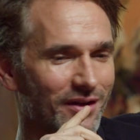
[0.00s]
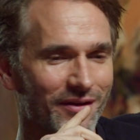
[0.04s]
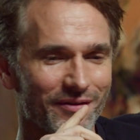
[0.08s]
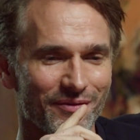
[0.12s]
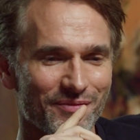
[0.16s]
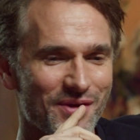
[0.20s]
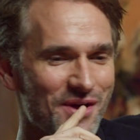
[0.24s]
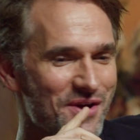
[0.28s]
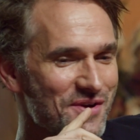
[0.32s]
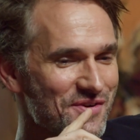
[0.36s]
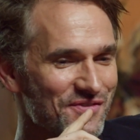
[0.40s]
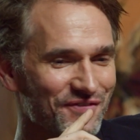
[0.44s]

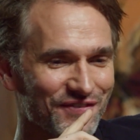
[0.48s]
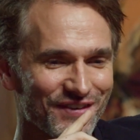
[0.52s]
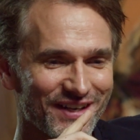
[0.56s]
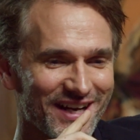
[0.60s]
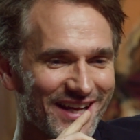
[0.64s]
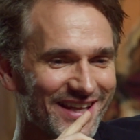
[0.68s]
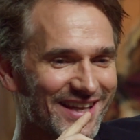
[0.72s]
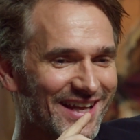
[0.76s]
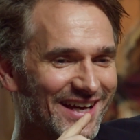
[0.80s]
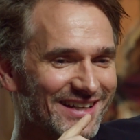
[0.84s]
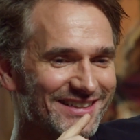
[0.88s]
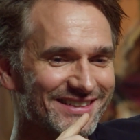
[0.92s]
I'll never
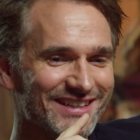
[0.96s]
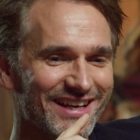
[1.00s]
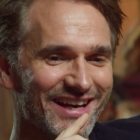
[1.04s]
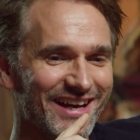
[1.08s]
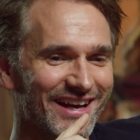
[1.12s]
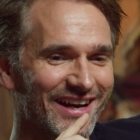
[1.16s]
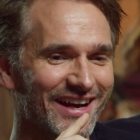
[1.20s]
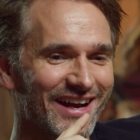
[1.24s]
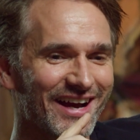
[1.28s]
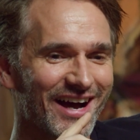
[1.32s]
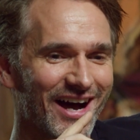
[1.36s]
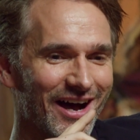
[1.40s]
forget that
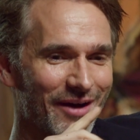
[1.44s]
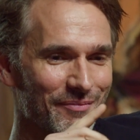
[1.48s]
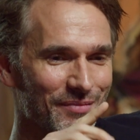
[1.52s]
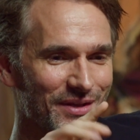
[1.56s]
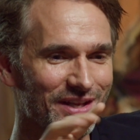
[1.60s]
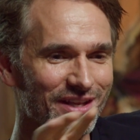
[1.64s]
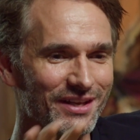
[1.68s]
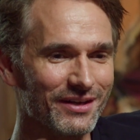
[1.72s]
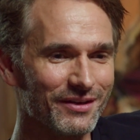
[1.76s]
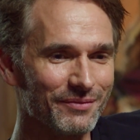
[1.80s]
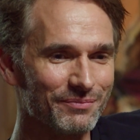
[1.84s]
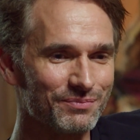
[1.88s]
day. I'm
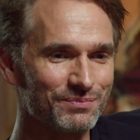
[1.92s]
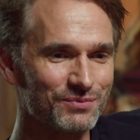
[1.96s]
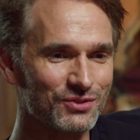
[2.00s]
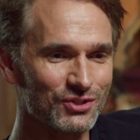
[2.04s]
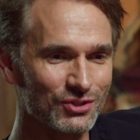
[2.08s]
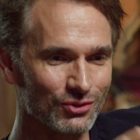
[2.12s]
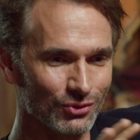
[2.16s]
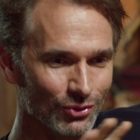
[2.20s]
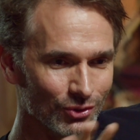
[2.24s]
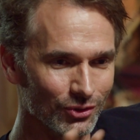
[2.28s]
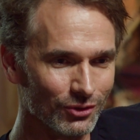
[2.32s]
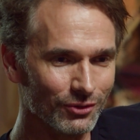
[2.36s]
in the
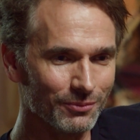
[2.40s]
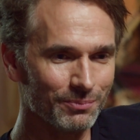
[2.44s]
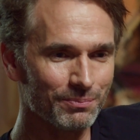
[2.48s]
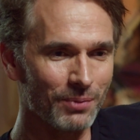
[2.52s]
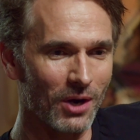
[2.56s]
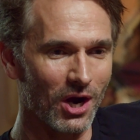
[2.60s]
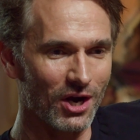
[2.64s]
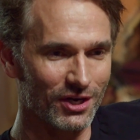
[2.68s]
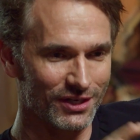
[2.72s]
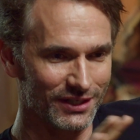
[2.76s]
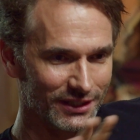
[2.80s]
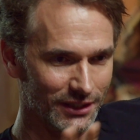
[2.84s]
school
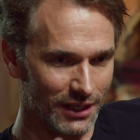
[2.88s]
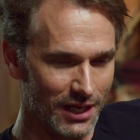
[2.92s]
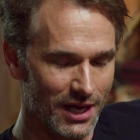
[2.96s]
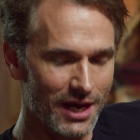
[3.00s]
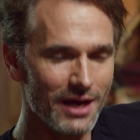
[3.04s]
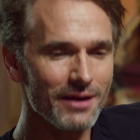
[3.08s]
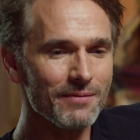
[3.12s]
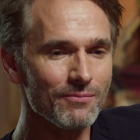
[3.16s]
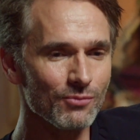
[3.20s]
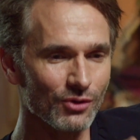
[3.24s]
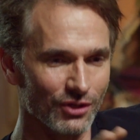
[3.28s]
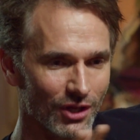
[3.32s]
parking
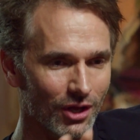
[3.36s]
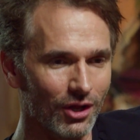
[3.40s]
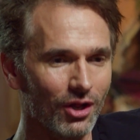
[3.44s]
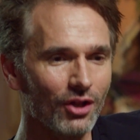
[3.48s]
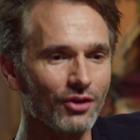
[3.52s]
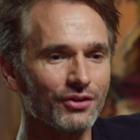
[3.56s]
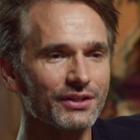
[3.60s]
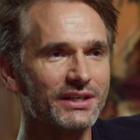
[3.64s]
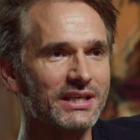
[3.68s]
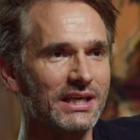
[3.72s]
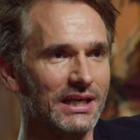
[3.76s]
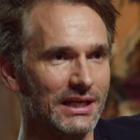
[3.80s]
lot with
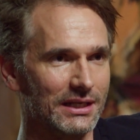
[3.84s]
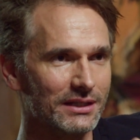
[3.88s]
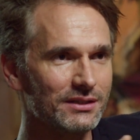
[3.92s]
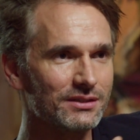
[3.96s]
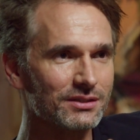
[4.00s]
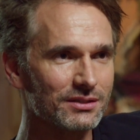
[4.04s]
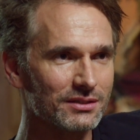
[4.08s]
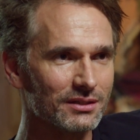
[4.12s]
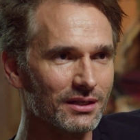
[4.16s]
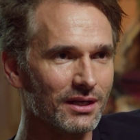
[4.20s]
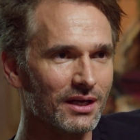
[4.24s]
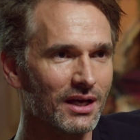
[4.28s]
all the
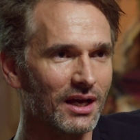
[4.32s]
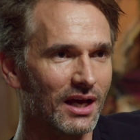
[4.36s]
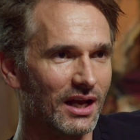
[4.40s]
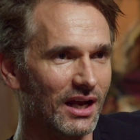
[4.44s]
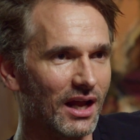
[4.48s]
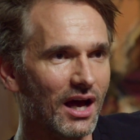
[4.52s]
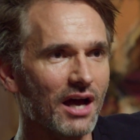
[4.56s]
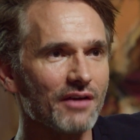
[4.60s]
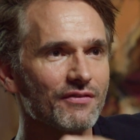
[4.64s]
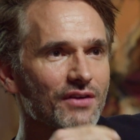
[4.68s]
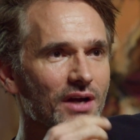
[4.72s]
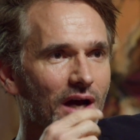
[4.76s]
kids,
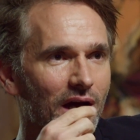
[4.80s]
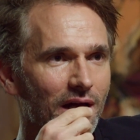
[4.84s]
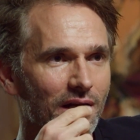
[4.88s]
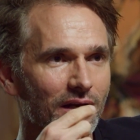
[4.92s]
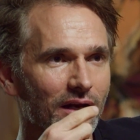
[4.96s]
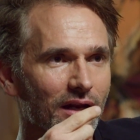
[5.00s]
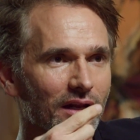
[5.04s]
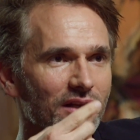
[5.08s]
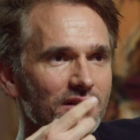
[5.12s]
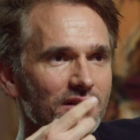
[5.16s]
and I've got